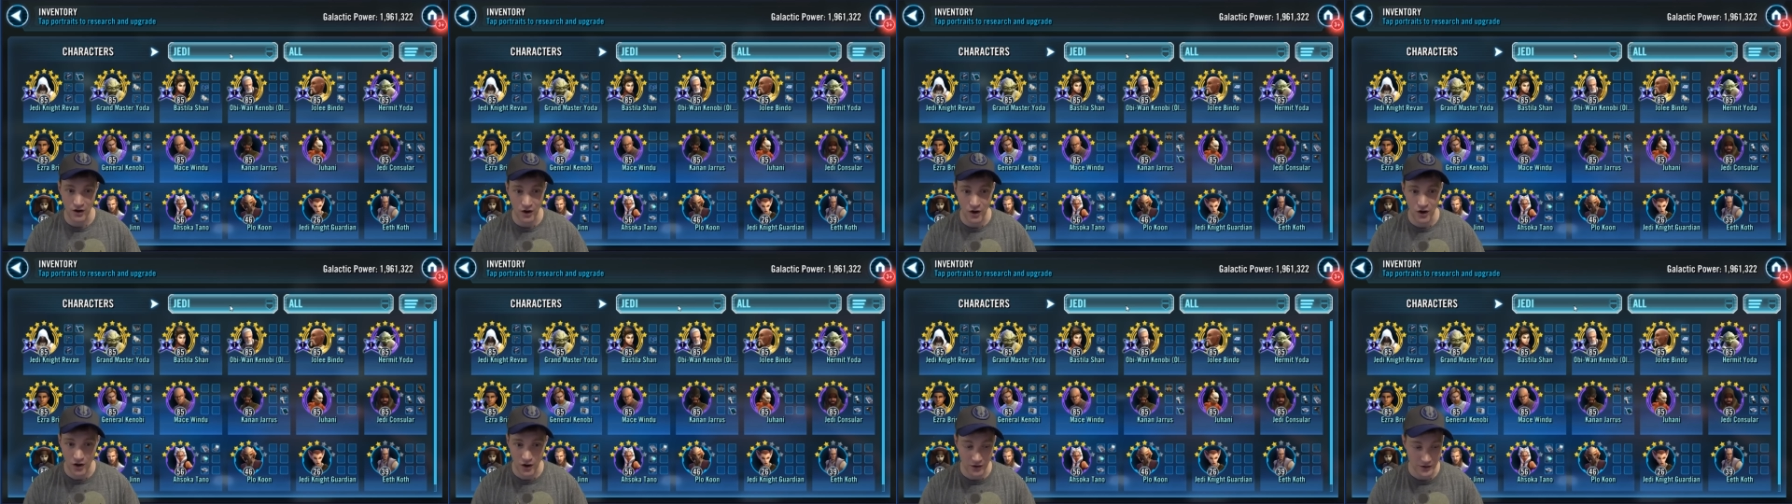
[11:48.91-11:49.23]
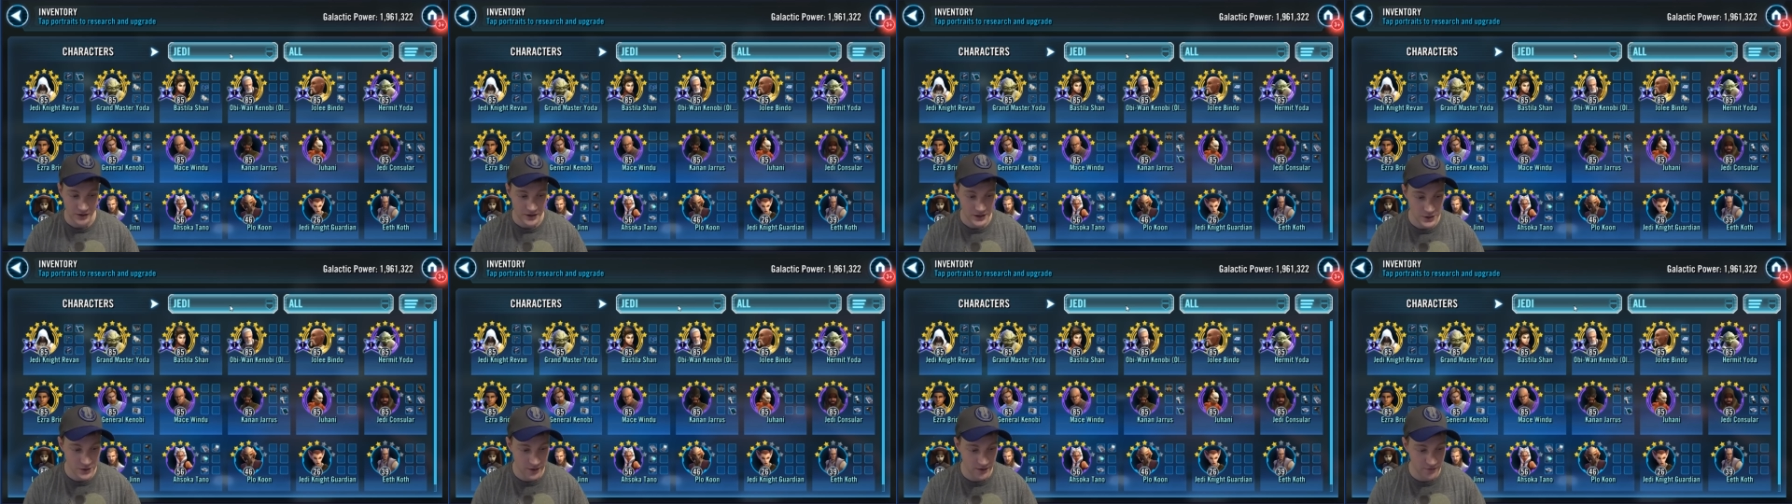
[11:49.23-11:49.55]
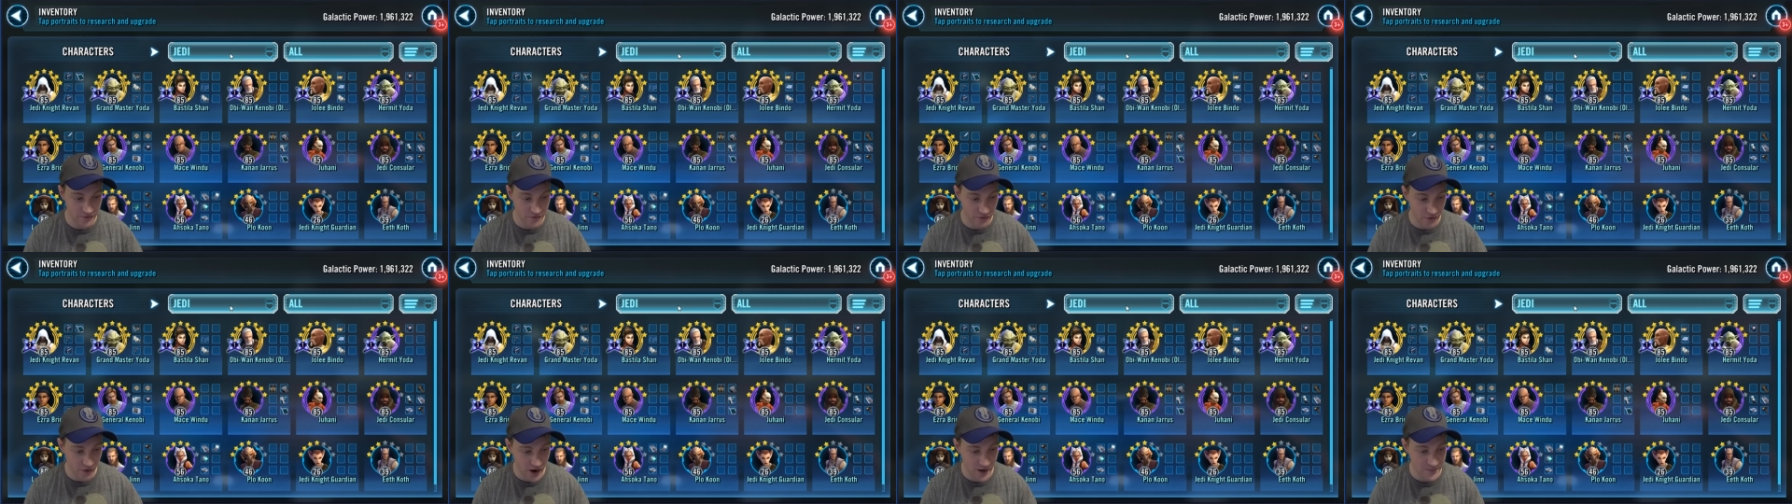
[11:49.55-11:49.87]
all. You
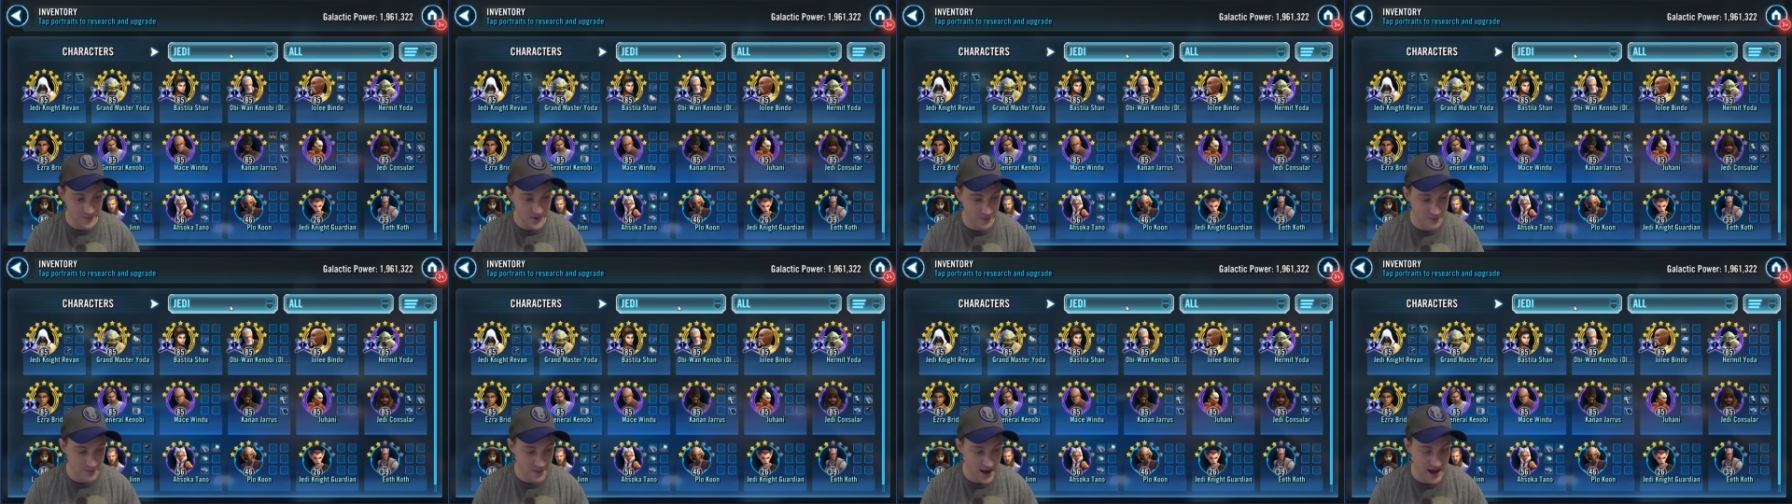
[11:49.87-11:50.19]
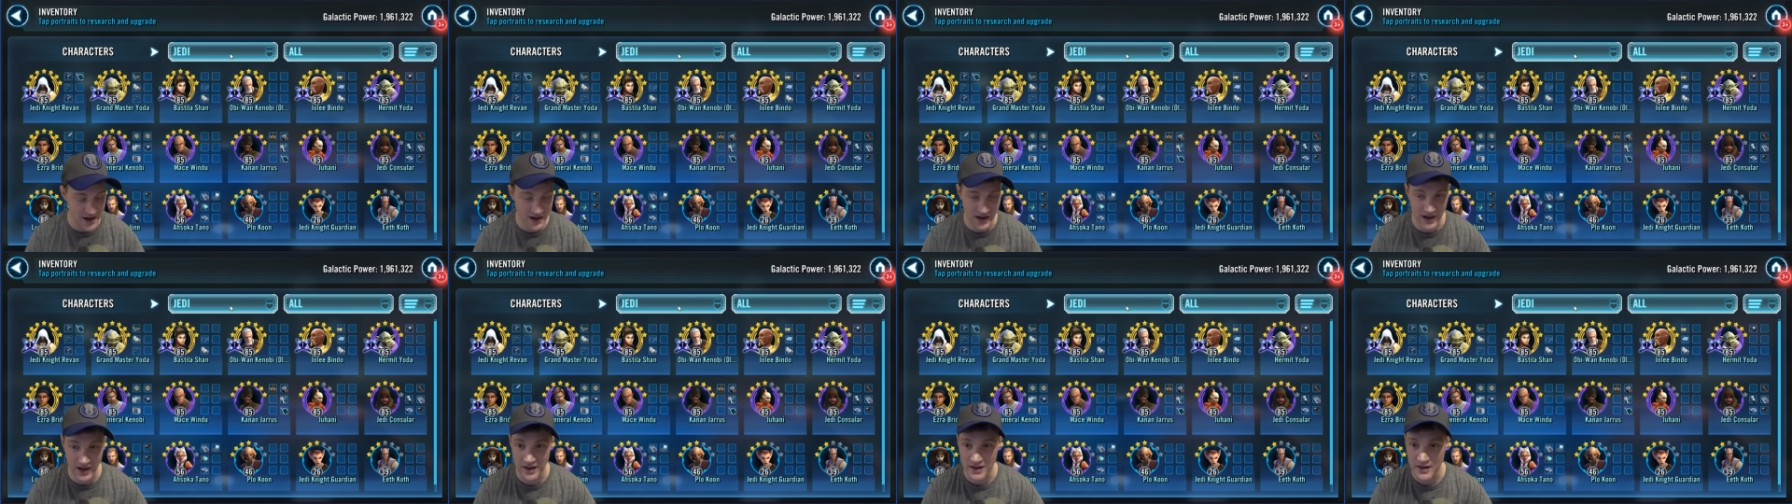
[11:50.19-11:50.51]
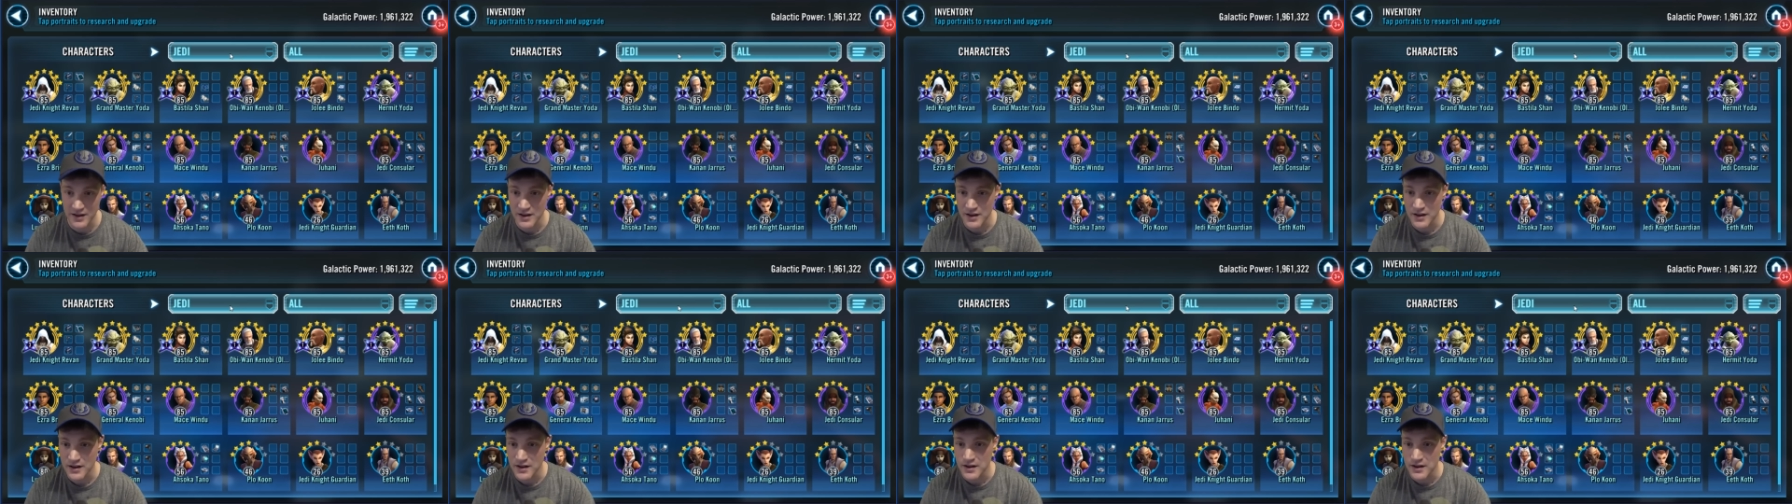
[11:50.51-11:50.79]
have farmed the meta.